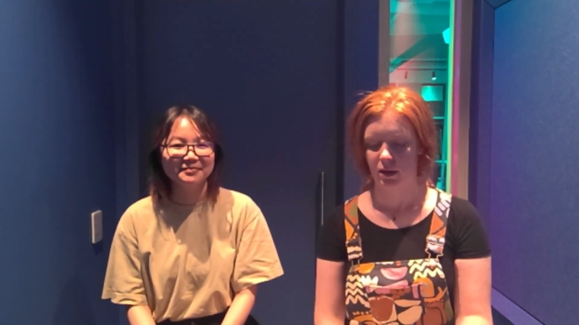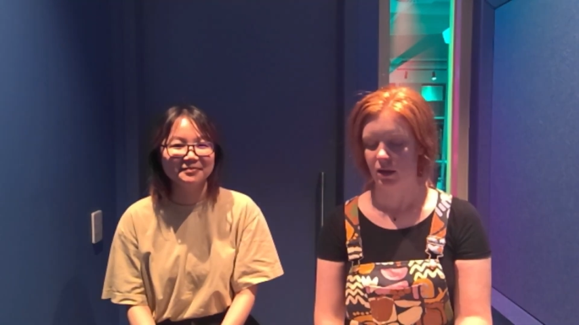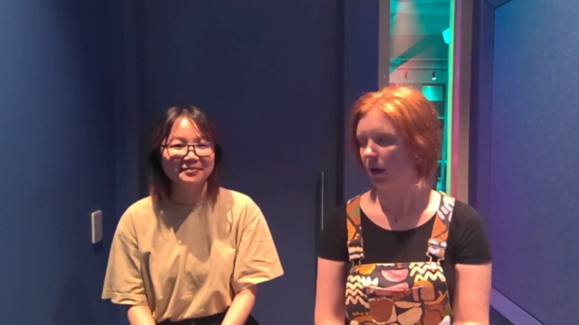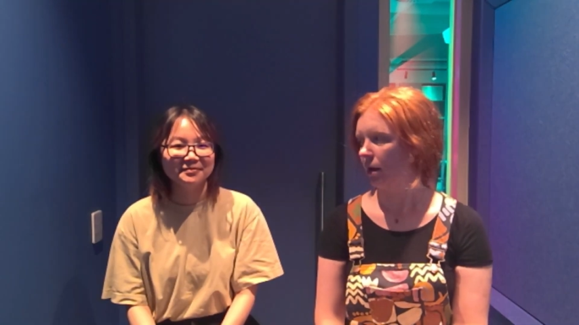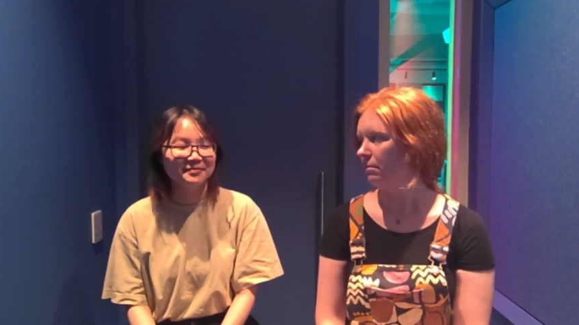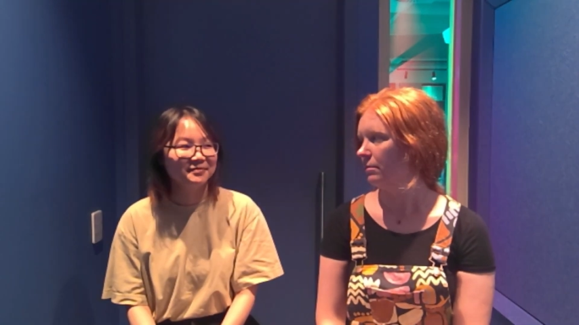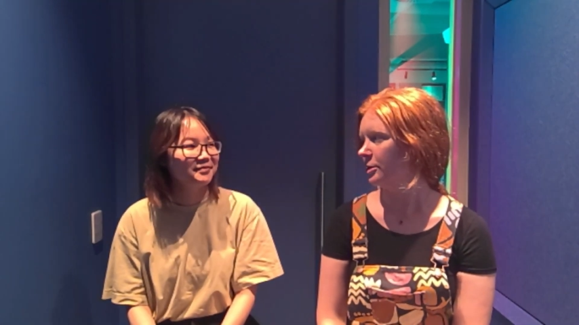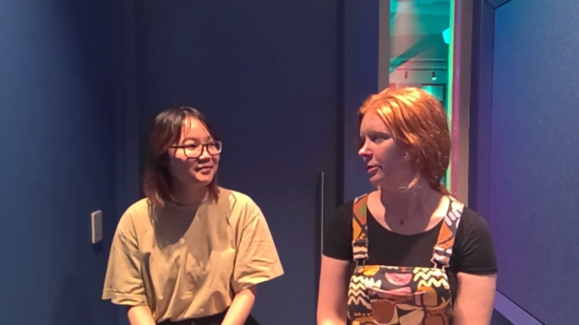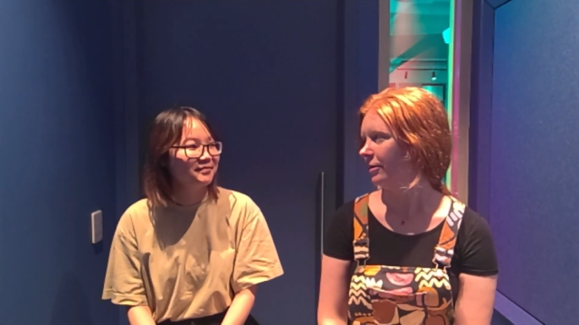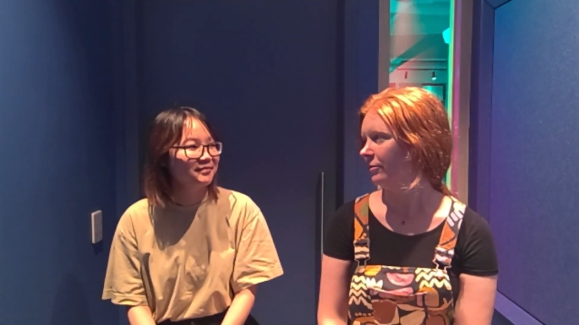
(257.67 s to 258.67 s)
Speaker 1: Um,
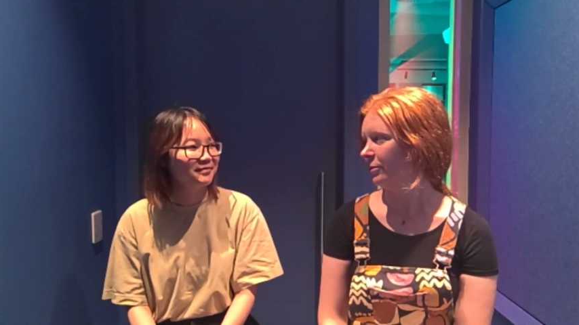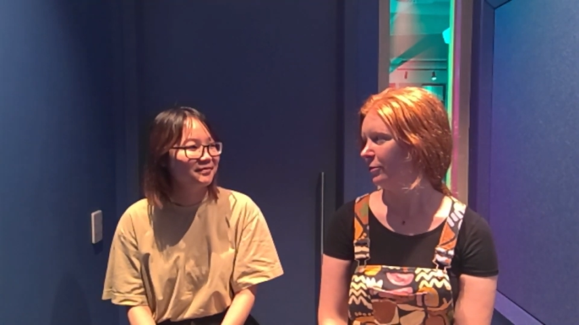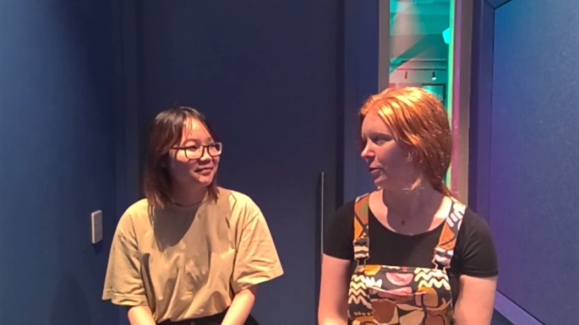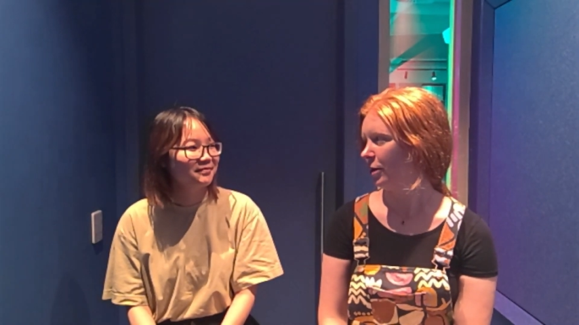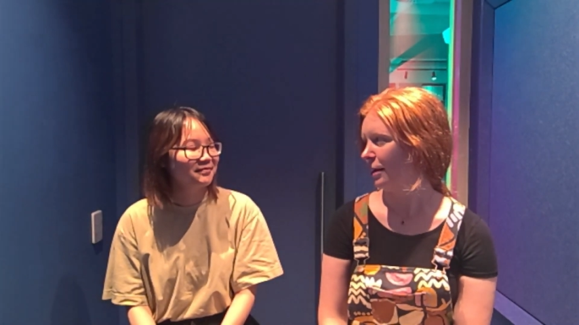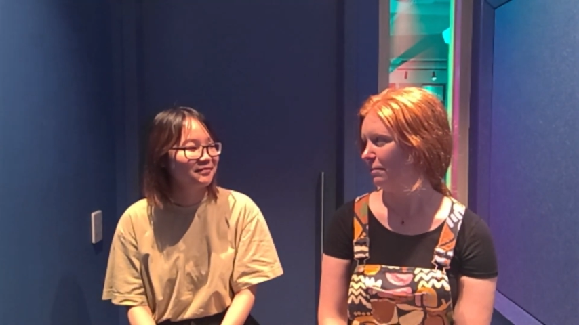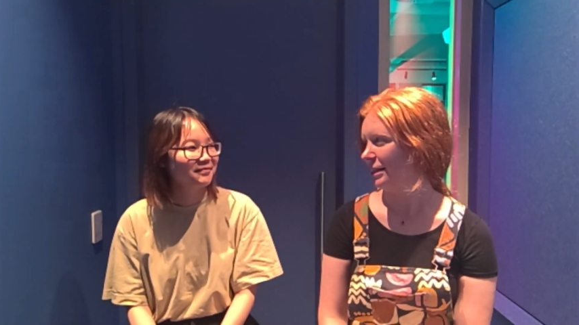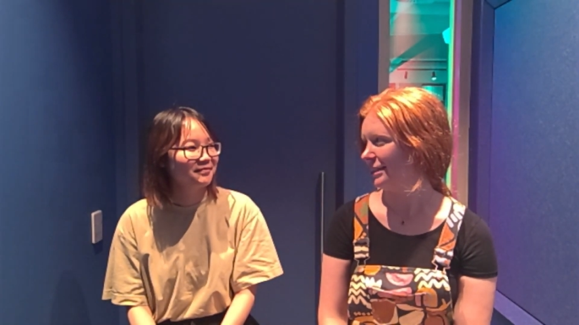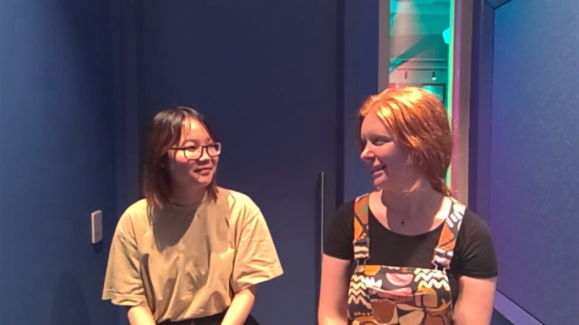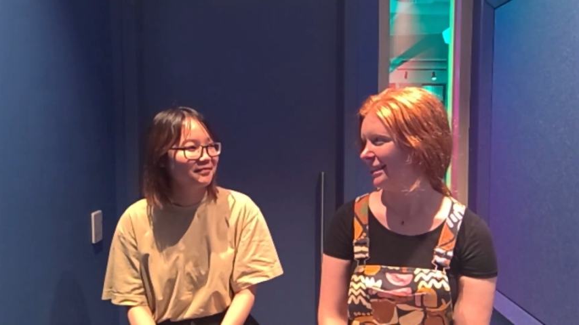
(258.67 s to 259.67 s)
so, of the four
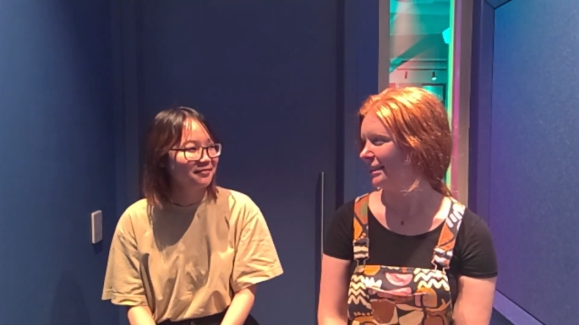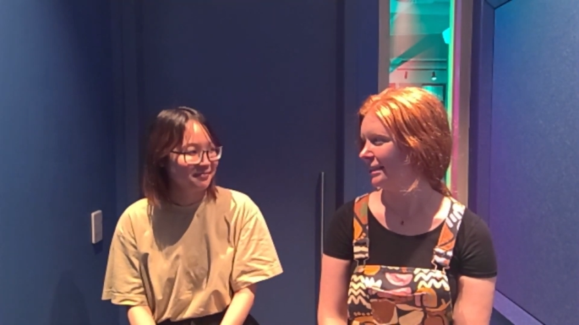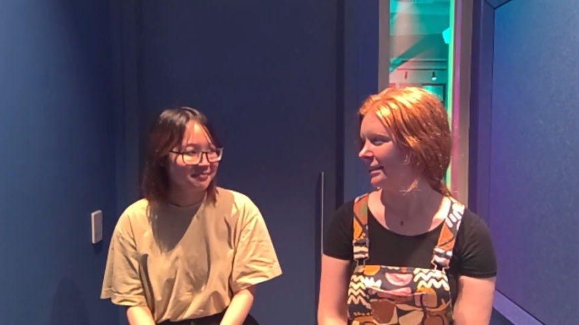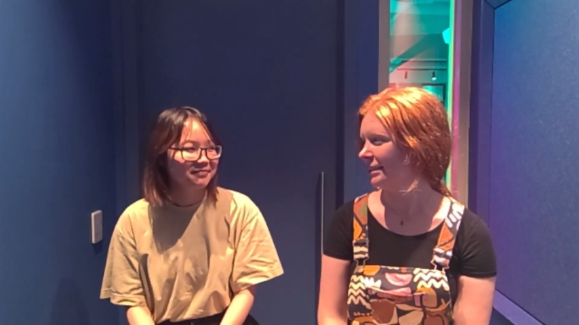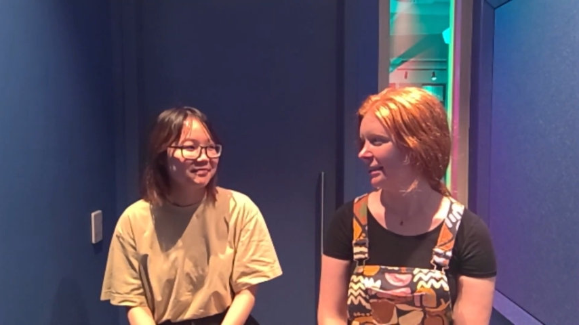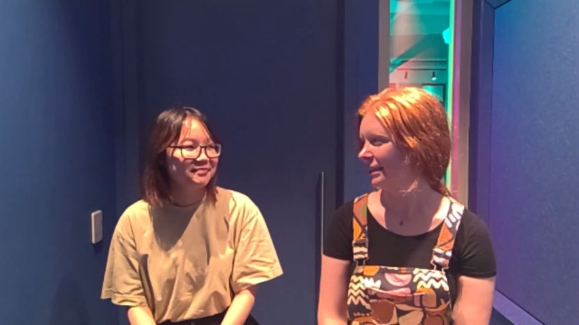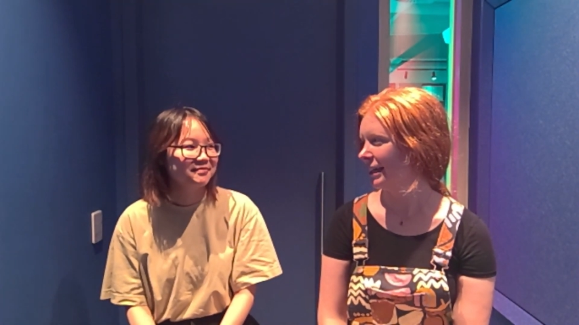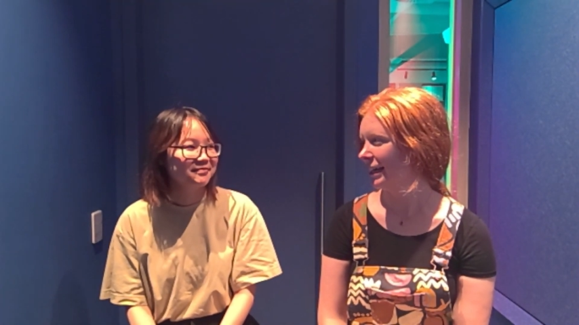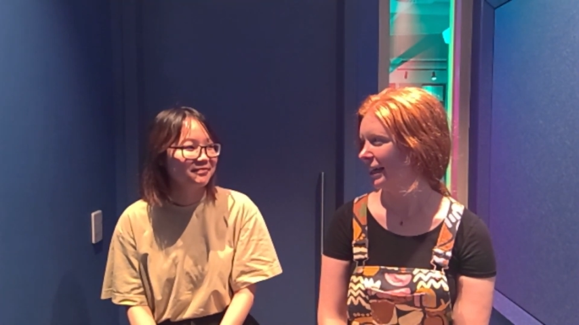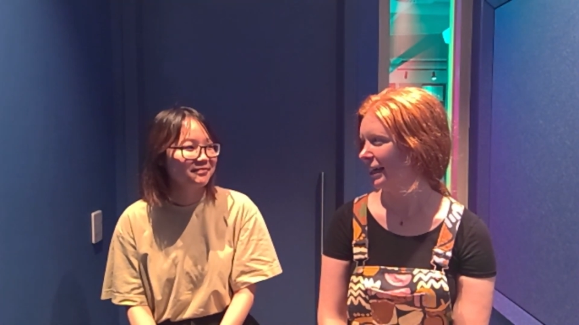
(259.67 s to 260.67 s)
NPCs,
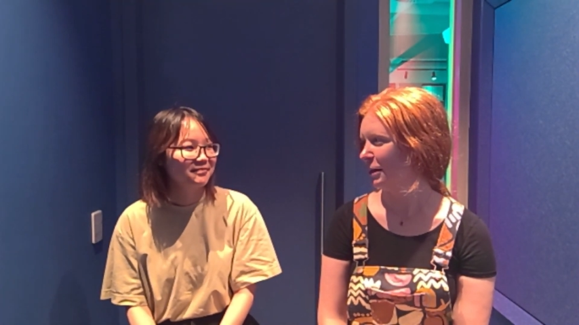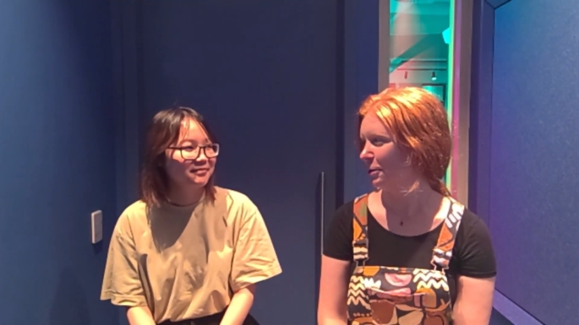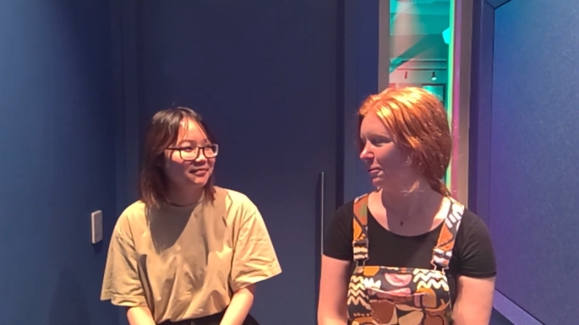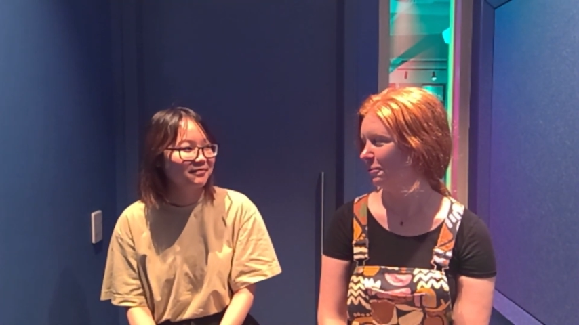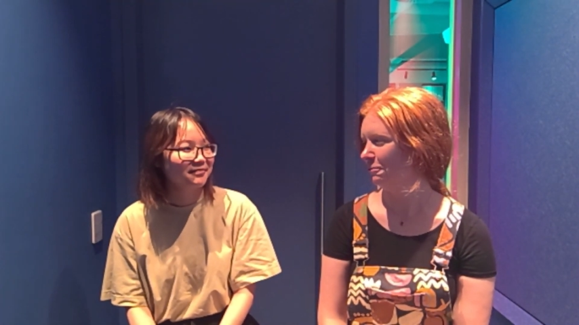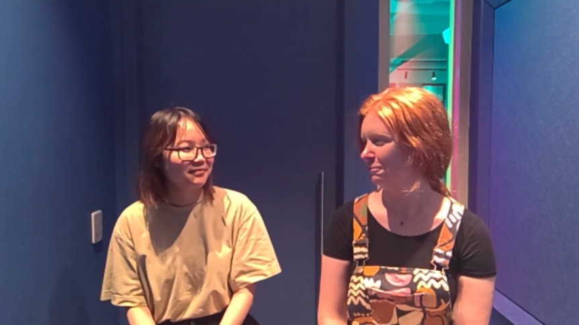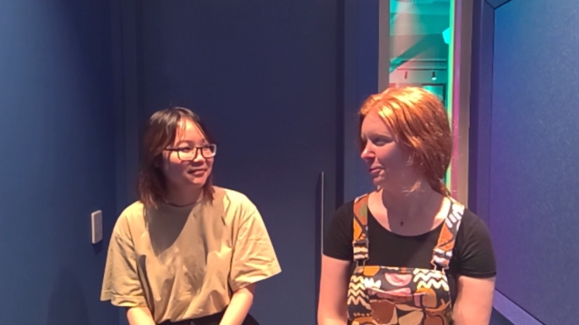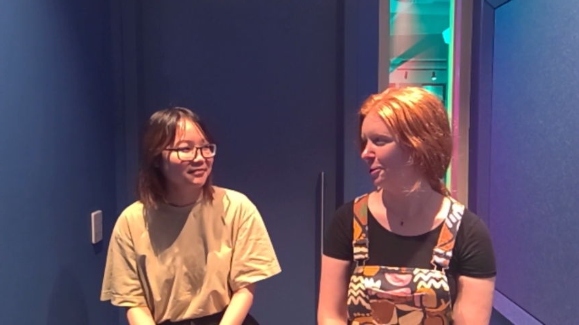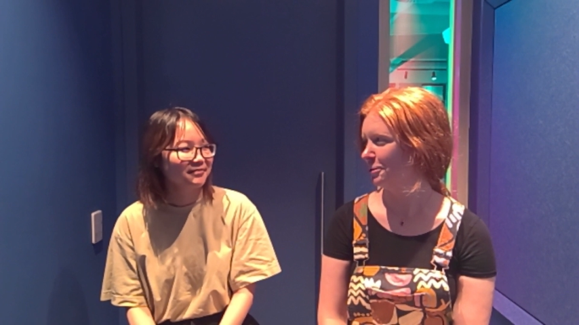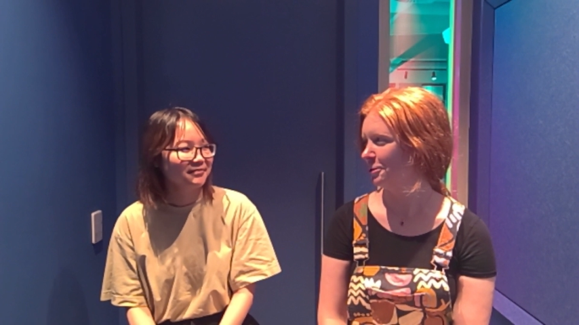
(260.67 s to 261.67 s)
uh,
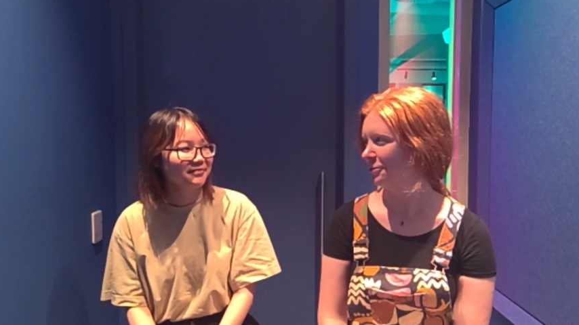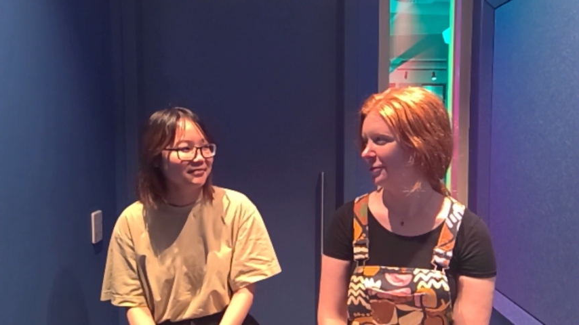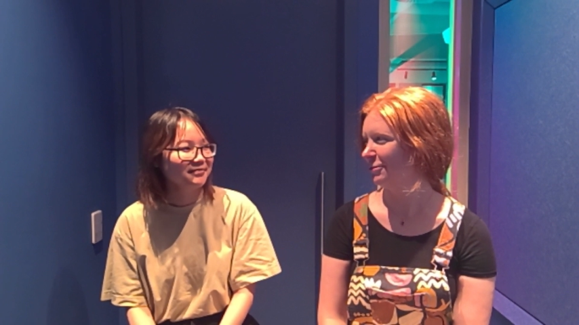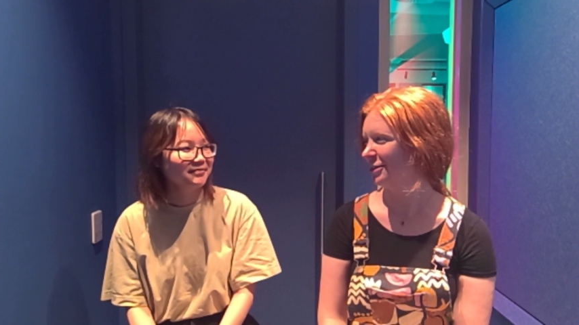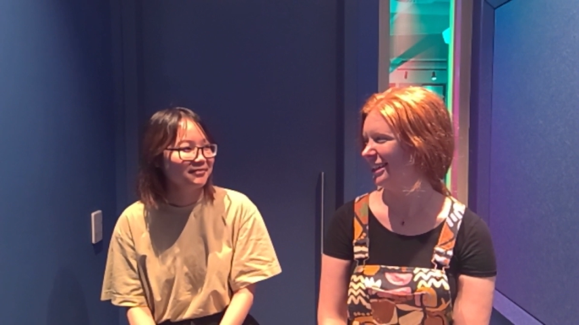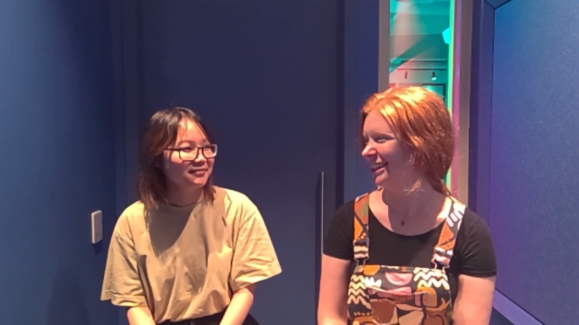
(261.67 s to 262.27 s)
which was your favorite